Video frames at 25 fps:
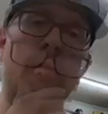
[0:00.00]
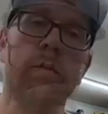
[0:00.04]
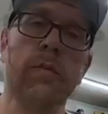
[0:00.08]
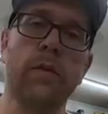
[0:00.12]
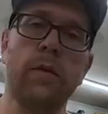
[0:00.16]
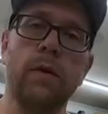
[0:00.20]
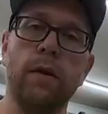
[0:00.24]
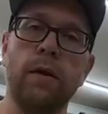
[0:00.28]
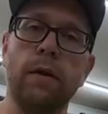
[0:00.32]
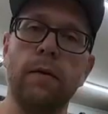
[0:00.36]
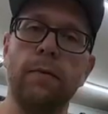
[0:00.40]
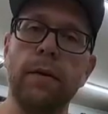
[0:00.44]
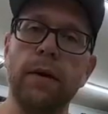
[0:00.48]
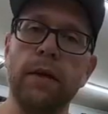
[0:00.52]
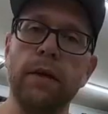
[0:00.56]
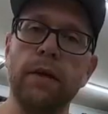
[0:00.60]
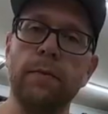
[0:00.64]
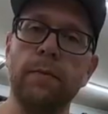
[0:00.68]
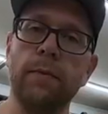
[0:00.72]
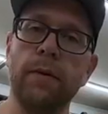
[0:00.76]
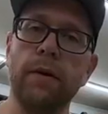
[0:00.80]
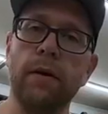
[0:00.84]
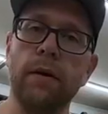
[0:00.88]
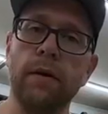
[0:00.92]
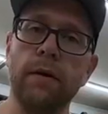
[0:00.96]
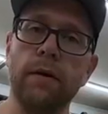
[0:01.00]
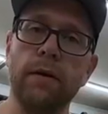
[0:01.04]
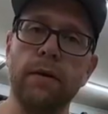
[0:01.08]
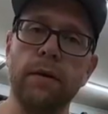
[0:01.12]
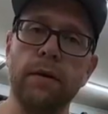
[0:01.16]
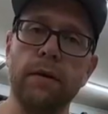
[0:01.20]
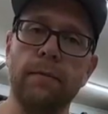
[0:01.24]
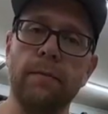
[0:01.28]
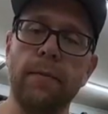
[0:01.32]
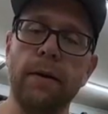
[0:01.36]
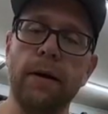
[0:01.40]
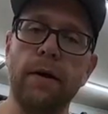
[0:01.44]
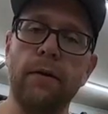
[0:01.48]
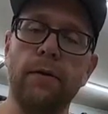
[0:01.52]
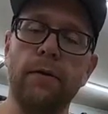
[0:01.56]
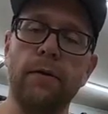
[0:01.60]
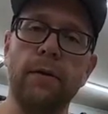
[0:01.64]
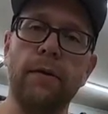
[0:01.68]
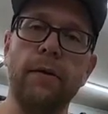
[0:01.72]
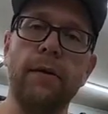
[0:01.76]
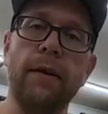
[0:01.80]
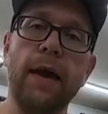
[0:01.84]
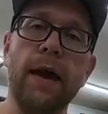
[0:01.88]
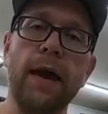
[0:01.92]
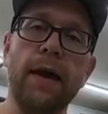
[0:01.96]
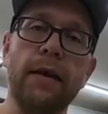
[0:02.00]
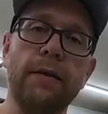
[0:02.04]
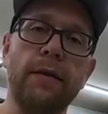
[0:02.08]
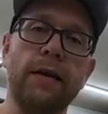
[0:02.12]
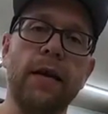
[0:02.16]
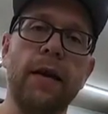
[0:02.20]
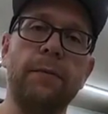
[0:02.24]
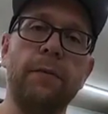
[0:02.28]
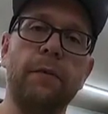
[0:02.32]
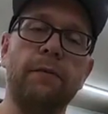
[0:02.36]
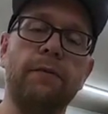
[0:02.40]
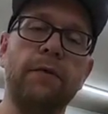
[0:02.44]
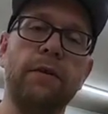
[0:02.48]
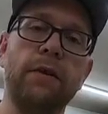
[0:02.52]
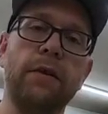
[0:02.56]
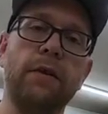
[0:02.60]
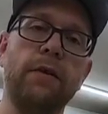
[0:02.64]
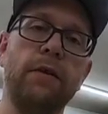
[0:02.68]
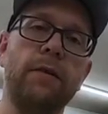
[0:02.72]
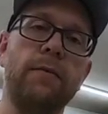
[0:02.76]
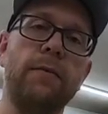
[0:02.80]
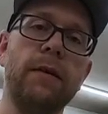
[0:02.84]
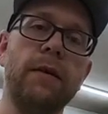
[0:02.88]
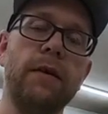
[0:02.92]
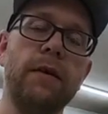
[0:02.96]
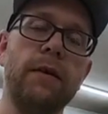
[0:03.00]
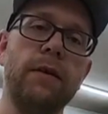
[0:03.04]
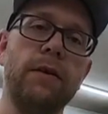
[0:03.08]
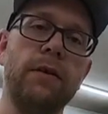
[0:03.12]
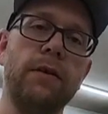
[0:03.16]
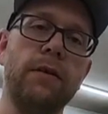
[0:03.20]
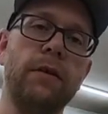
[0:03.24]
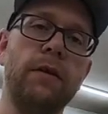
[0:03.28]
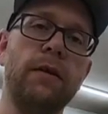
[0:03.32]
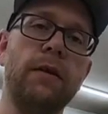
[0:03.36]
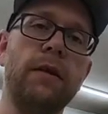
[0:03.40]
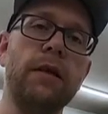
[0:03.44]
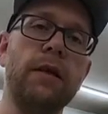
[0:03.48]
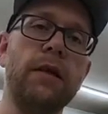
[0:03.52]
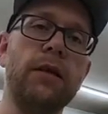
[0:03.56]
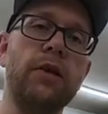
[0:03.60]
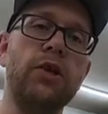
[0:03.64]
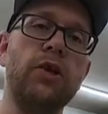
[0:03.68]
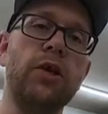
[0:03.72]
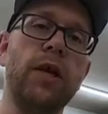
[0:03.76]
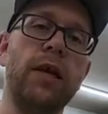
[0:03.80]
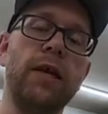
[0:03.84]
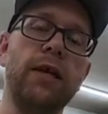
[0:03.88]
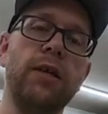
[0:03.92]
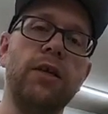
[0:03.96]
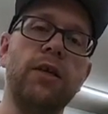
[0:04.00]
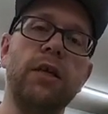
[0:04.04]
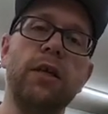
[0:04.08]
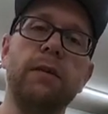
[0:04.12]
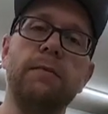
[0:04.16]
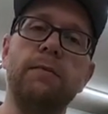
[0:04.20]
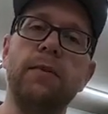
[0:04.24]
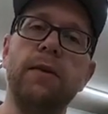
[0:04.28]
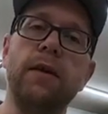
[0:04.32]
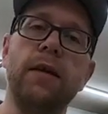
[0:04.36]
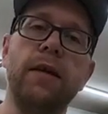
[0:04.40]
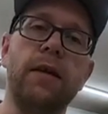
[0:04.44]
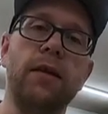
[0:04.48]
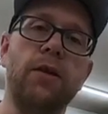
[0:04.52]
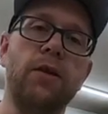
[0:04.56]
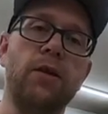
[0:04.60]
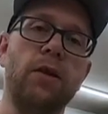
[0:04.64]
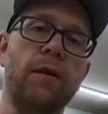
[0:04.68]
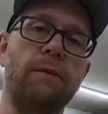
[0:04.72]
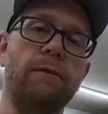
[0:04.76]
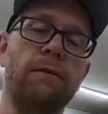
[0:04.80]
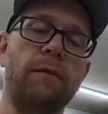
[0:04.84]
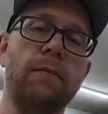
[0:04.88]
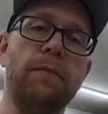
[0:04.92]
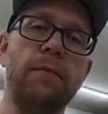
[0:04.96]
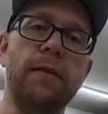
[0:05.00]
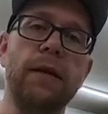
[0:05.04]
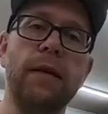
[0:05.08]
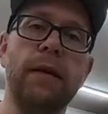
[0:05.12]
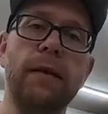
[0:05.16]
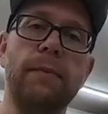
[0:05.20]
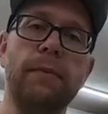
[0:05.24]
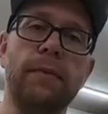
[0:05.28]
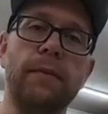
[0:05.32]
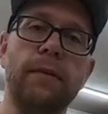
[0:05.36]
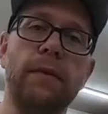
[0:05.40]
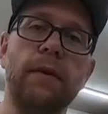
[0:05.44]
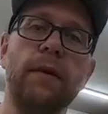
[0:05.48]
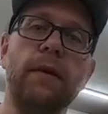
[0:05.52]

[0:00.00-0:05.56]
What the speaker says: One of the best parts about that type of system is the changing pitch of the beep.